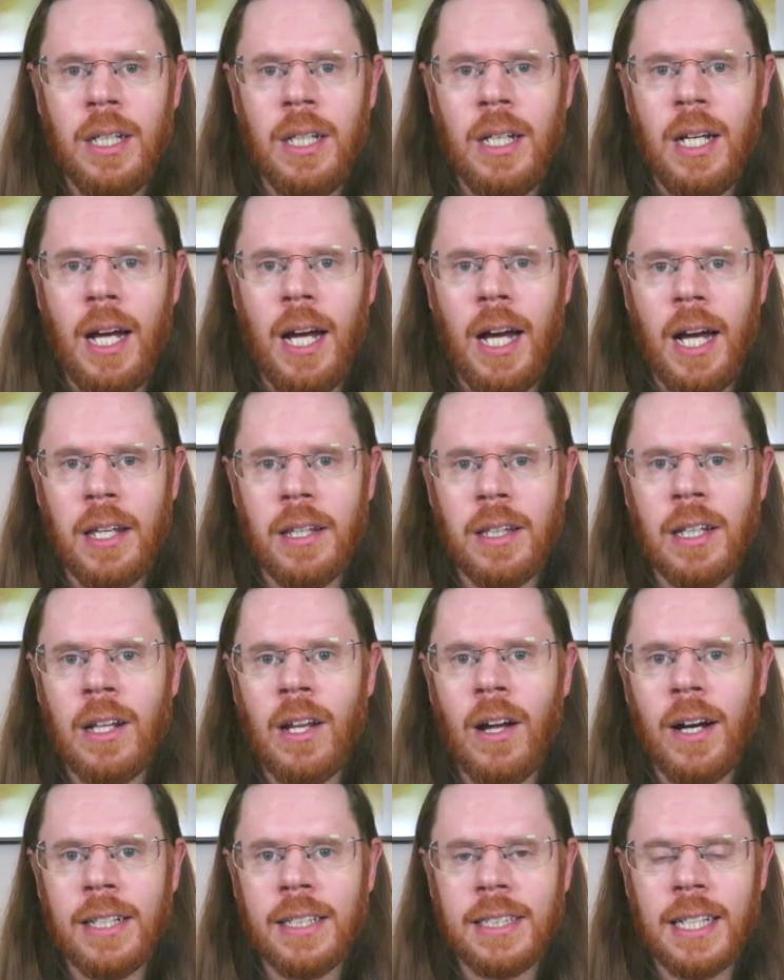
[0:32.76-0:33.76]
Uh, the
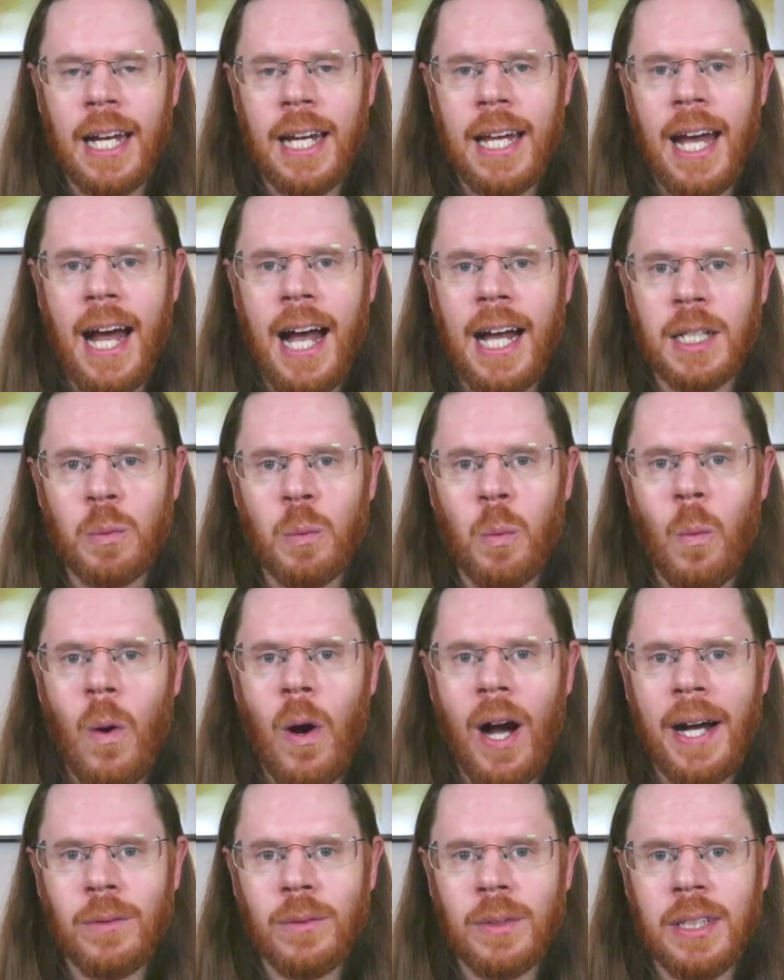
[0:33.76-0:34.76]
Lions Gate has
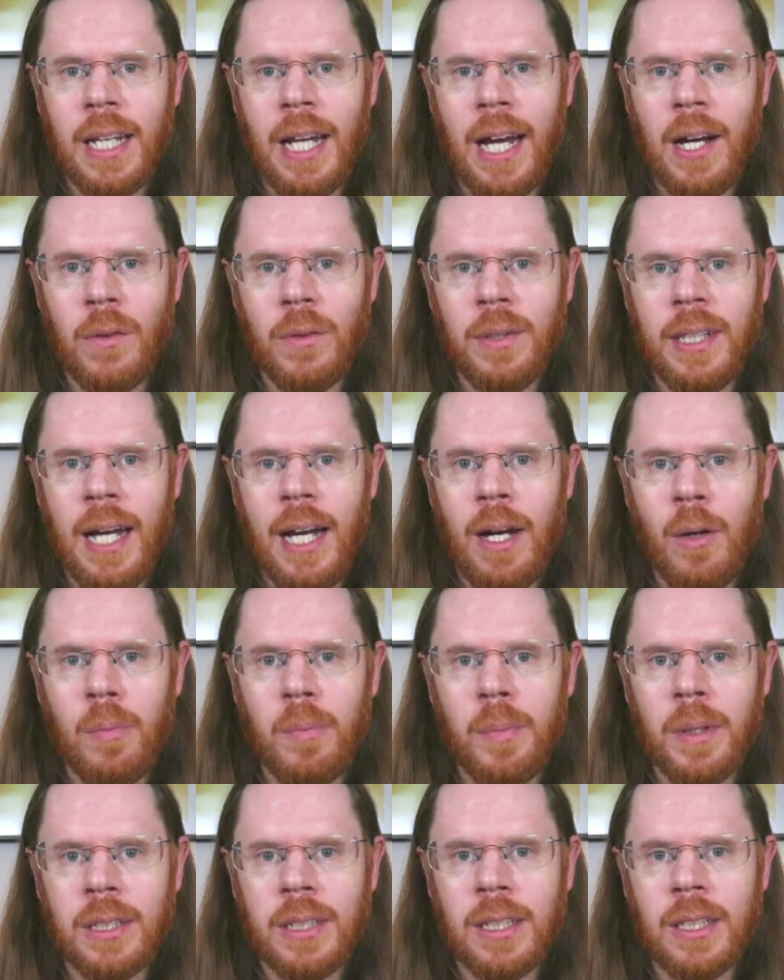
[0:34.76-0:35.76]
wound down now,
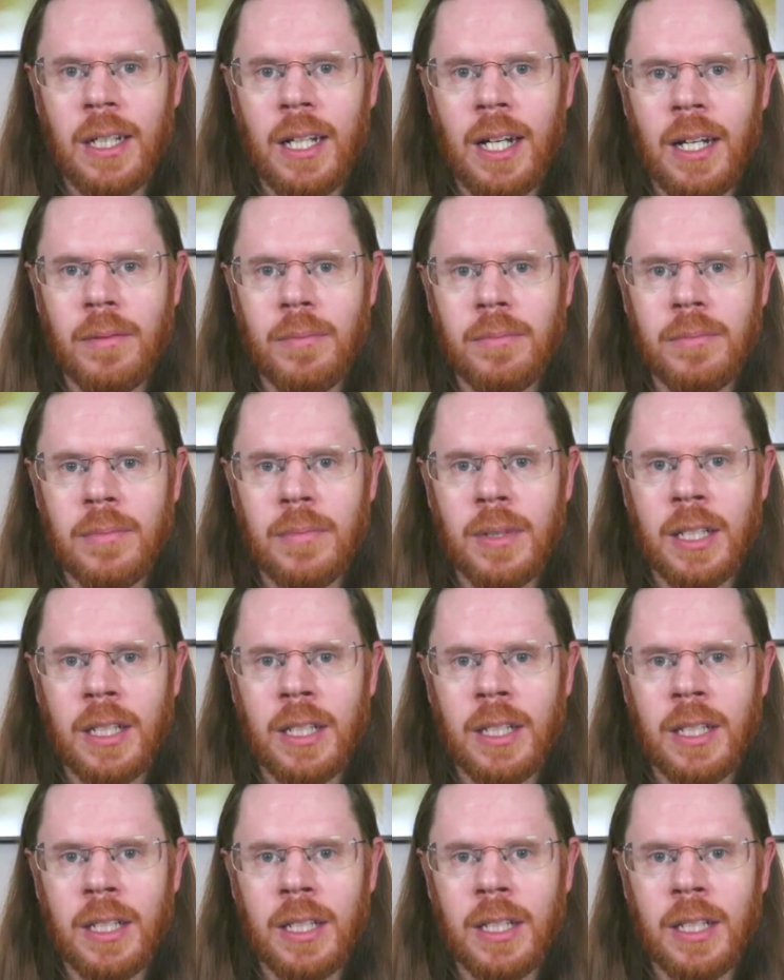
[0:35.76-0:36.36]
but um,